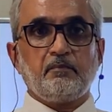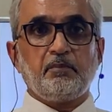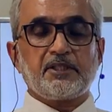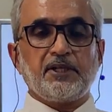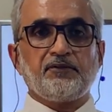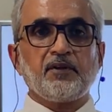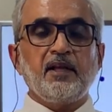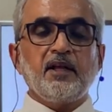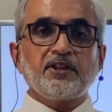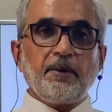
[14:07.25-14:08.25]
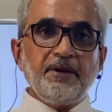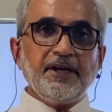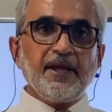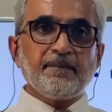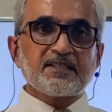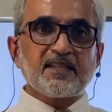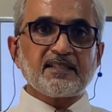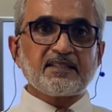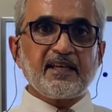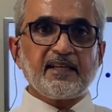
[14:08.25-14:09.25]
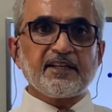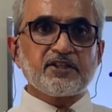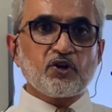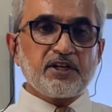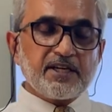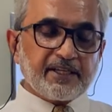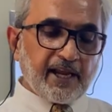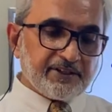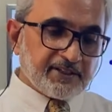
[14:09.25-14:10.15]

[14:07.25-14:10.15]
But if the medium is such that it